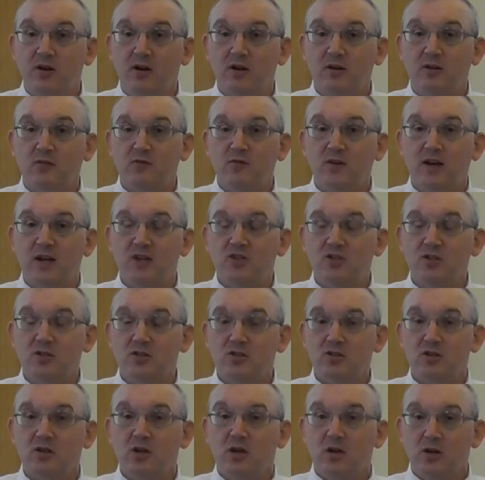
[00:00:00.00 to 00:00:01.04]
confessions,
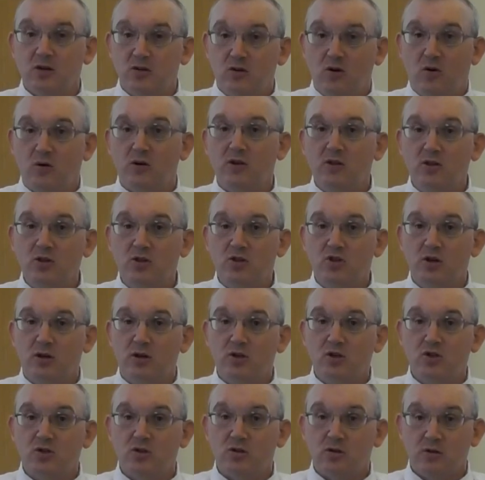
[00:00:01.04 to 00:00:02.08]
taught in the
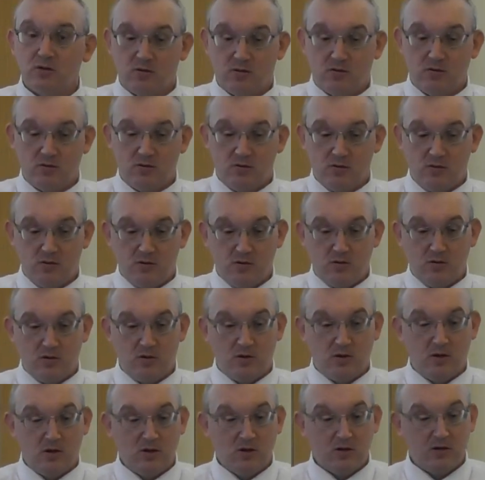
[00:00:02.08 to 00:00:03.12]
church,
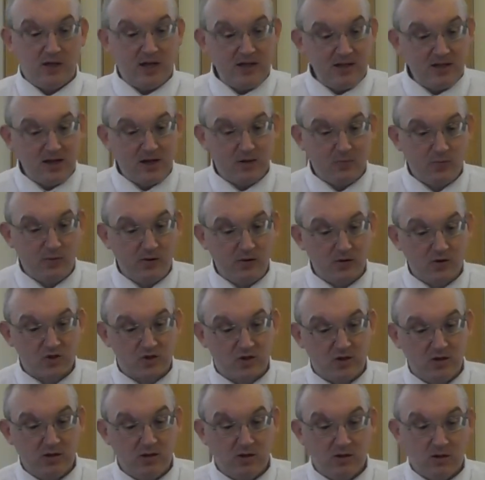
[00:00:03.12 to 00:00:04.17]
then that
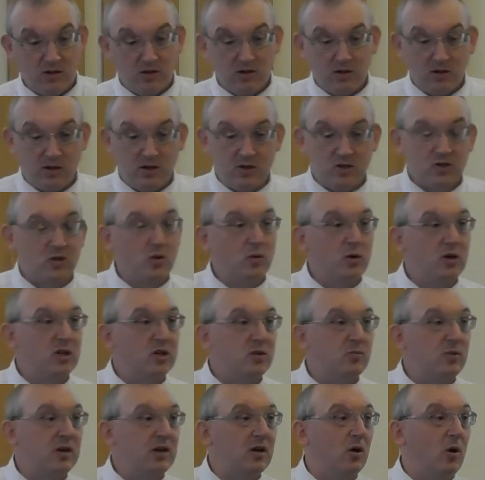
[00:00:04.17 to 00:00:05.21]
person is going to
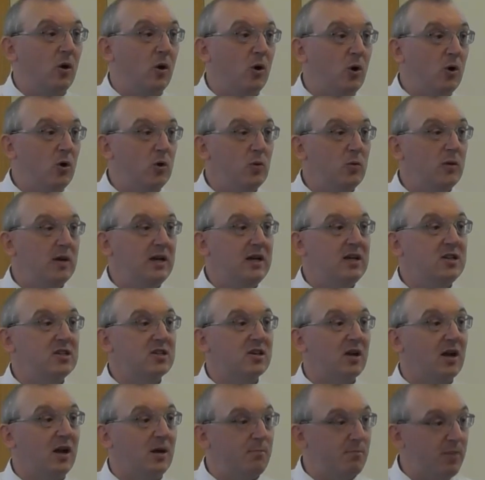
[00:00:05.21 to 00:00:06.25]
be always
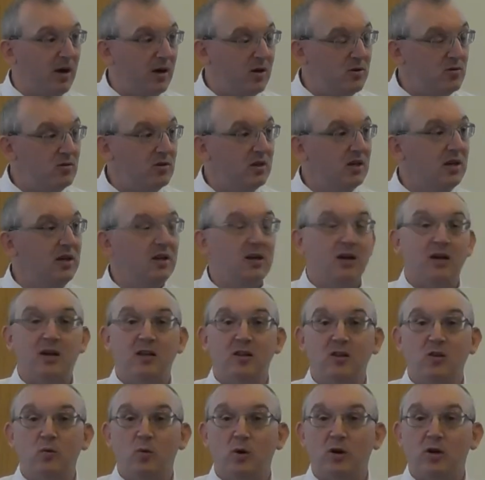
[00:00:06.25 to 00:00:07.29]
abounding in
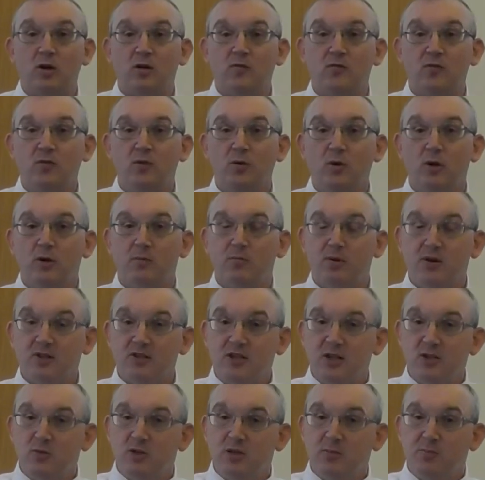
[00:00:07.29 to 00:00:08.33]
the work of the Lord because
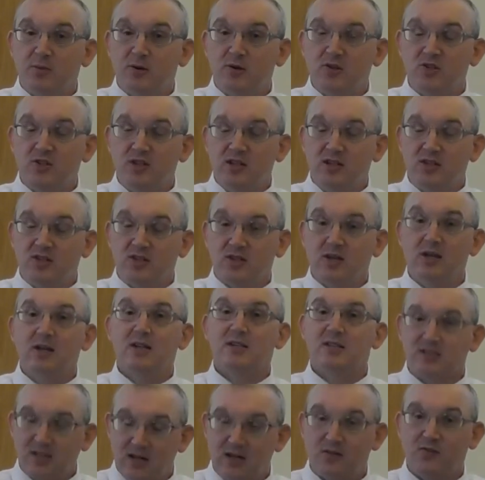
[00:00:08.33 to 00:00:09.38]
that's what the person is
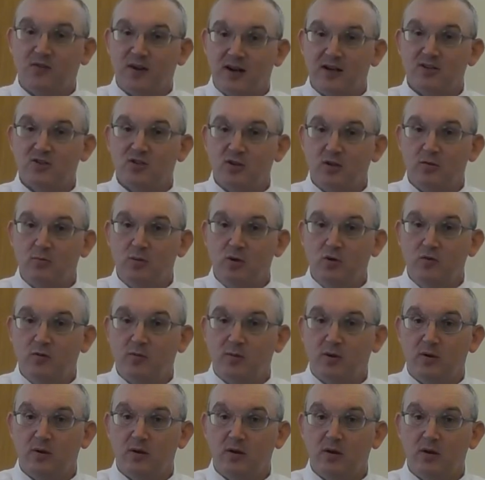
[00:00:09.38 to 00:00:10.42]
steadfast and
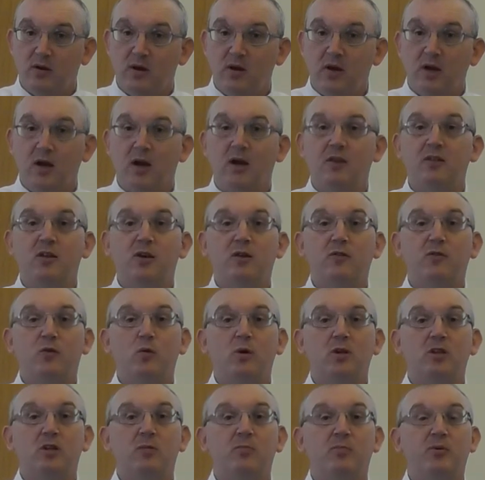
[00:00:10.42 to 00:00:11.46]
unmovable. And therefore,
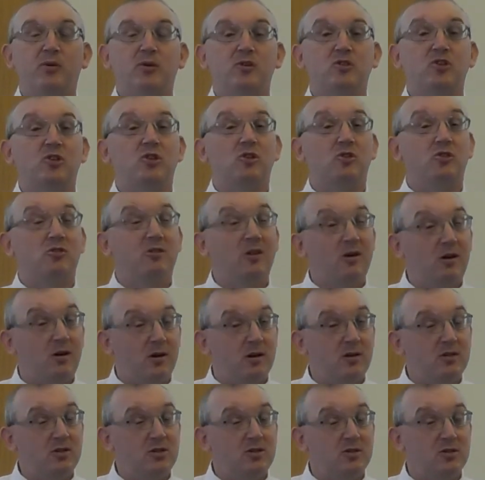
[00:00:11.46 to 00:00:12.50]
what the person
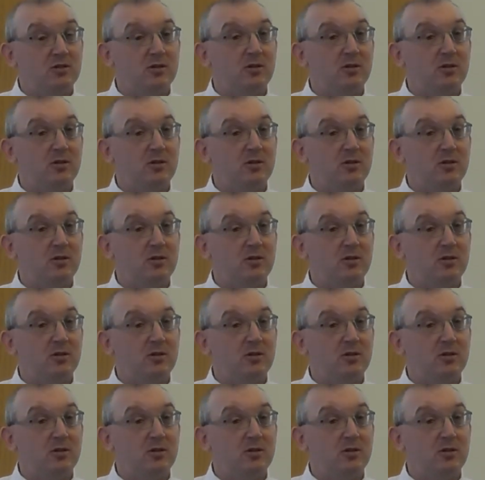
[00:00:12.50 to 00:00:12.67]
does,